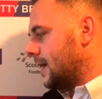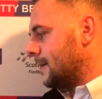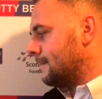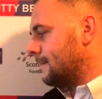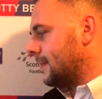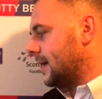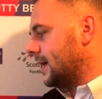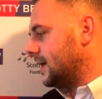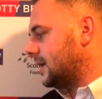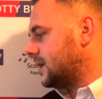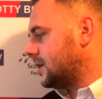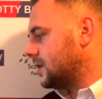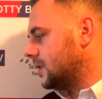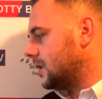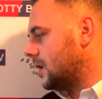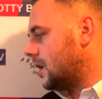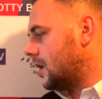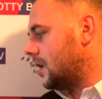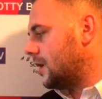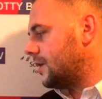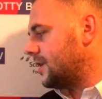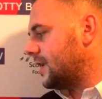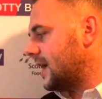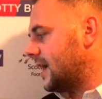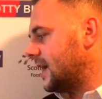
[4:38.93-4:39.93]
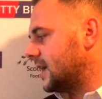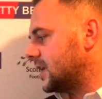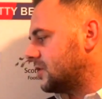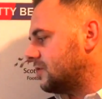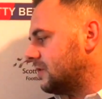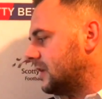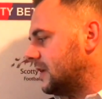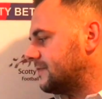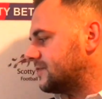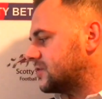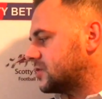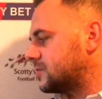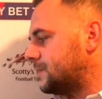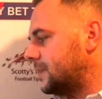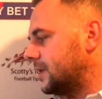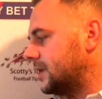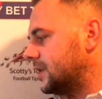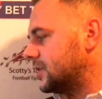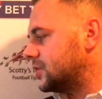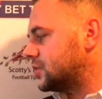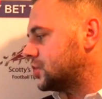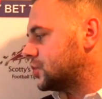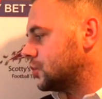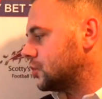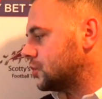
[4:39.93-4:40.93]
Michael R9 Greaves has been
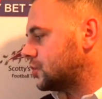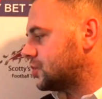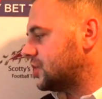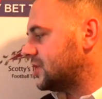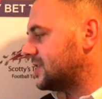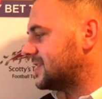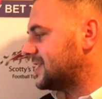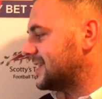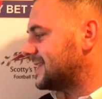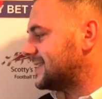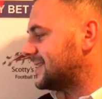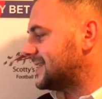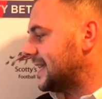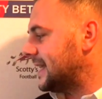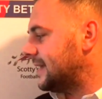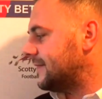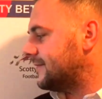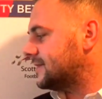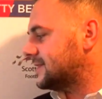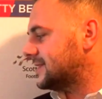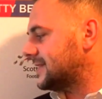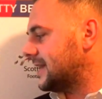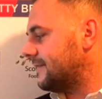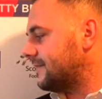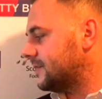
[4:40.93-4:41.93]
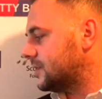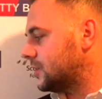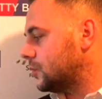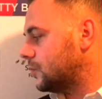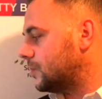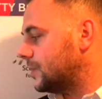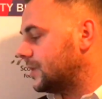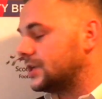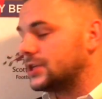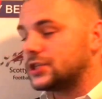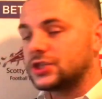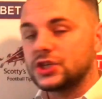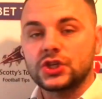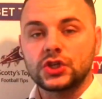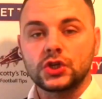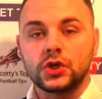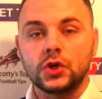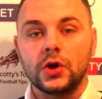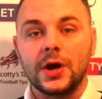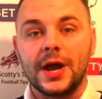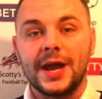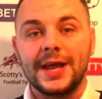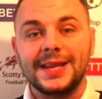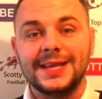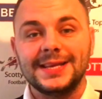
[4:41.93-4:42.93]
in touch. He said David Luiz to
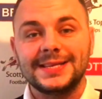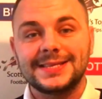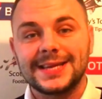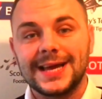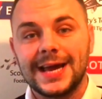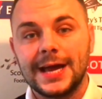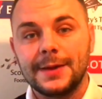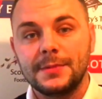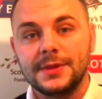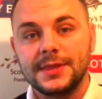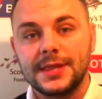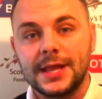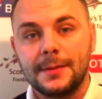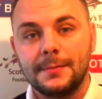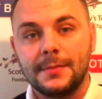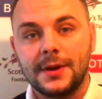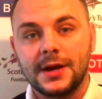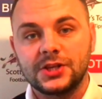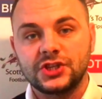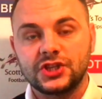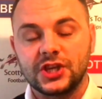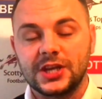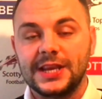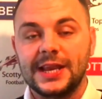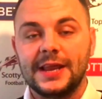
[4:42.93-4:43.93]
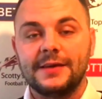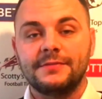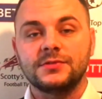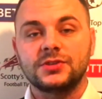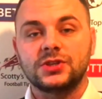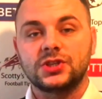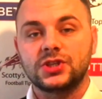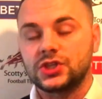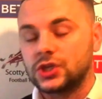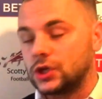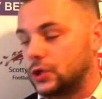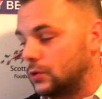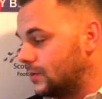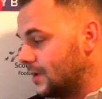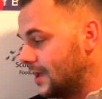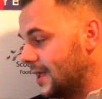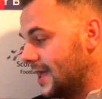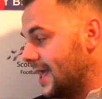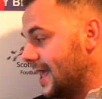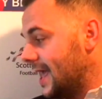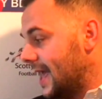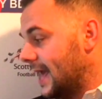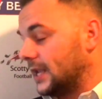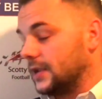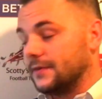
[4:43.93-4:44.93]
score any time in that match, 11 to 2.
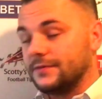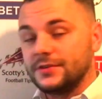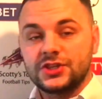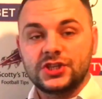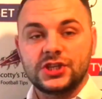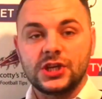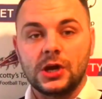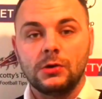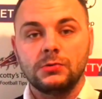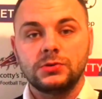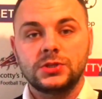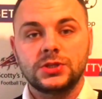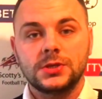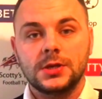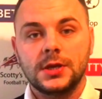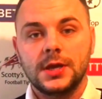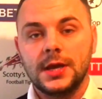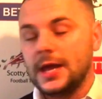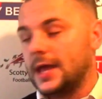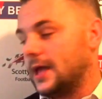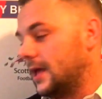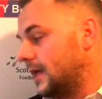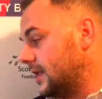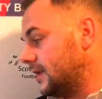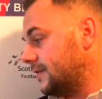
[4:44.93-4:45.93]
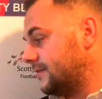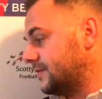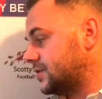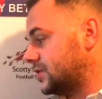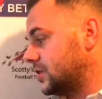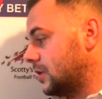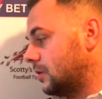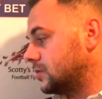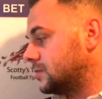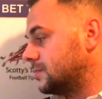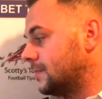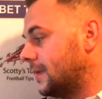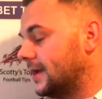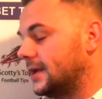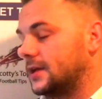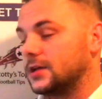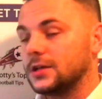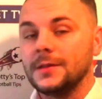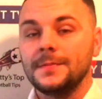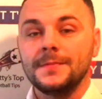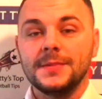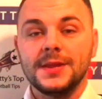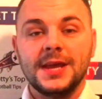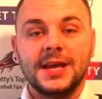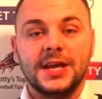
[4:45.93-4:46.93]
Hell of a shout. hell of a shout,
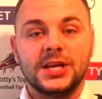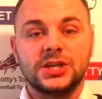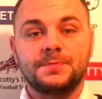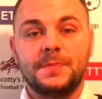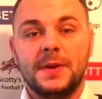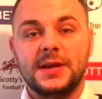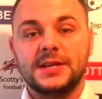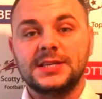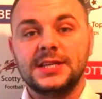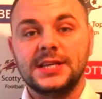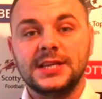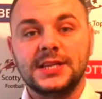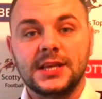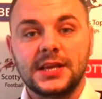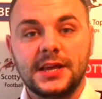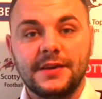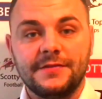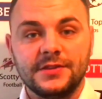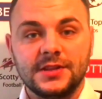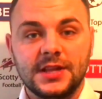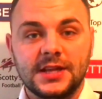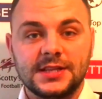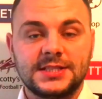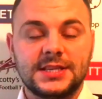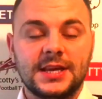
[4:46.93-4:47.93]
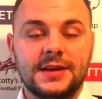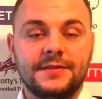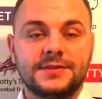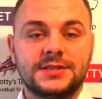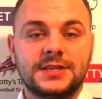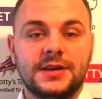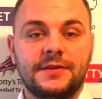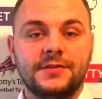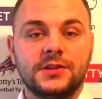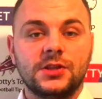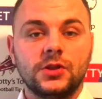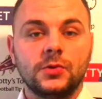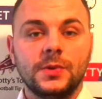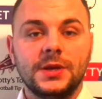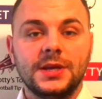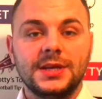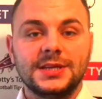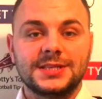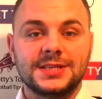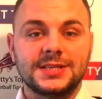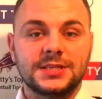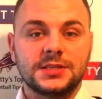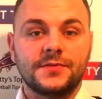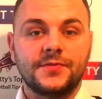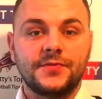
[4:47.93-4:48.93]
Michael, especially given that David
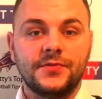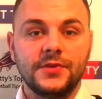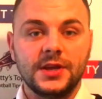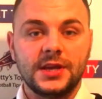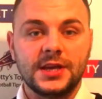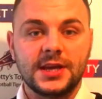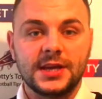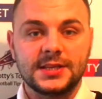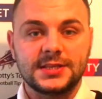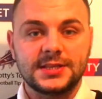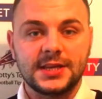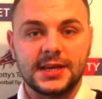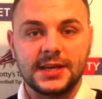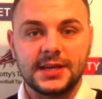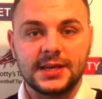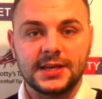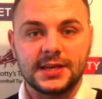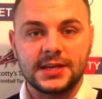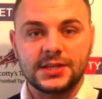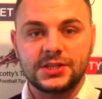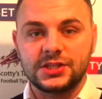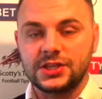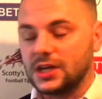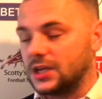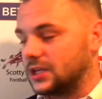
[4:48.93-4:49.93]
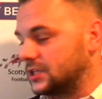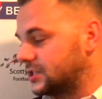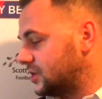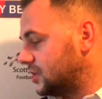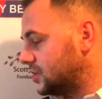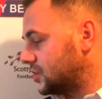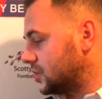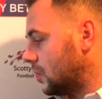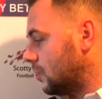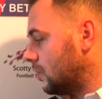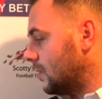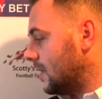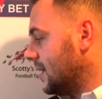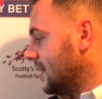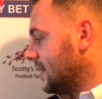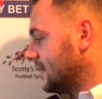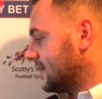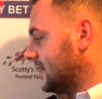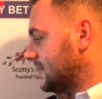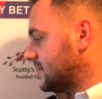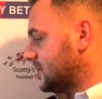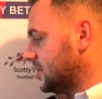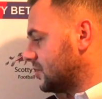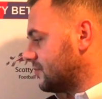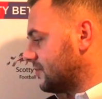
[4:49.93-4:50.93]
Luiz is a free kick taker at Chelsea, so
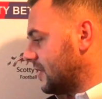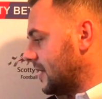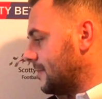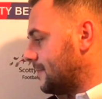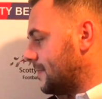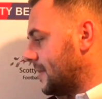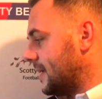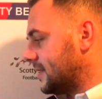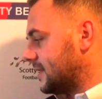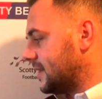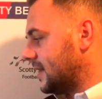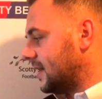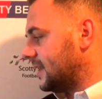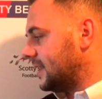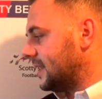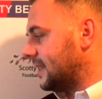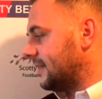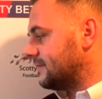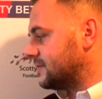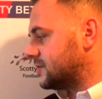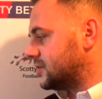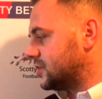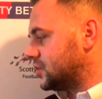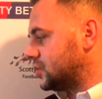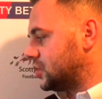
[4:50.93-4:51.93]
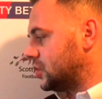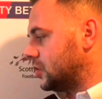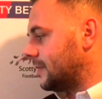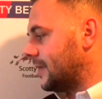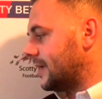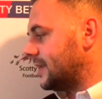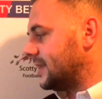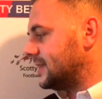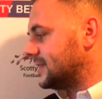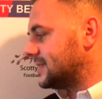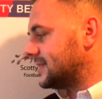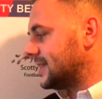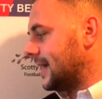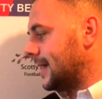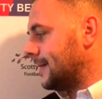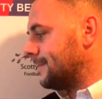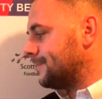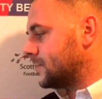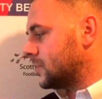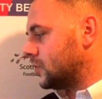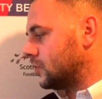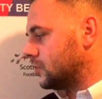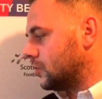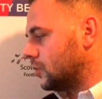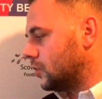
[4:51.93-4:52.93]
that's a great bet there, 11-2
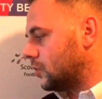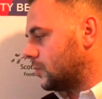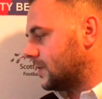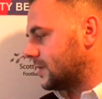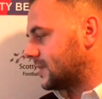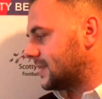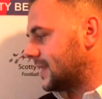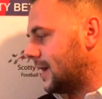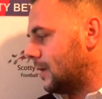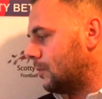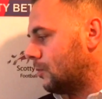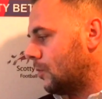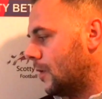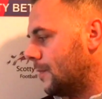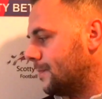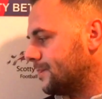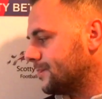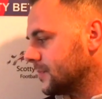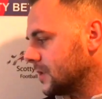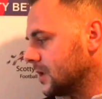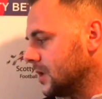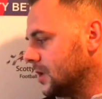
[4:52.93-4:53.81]
anytime. Good luck with that one.